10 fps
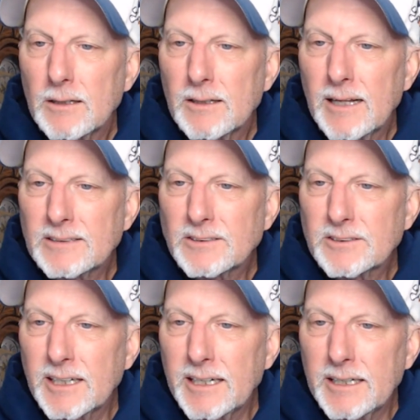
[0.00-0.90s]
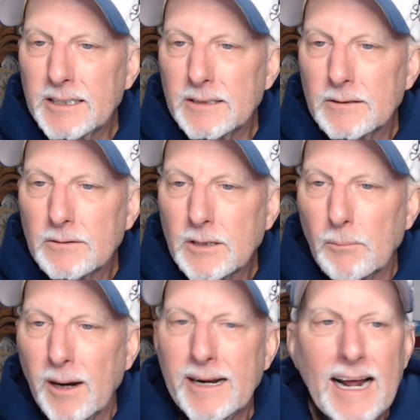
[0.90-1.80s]
Let's see.
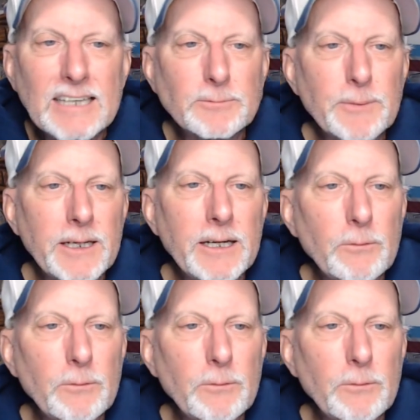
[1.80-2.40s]
Kamani asked me,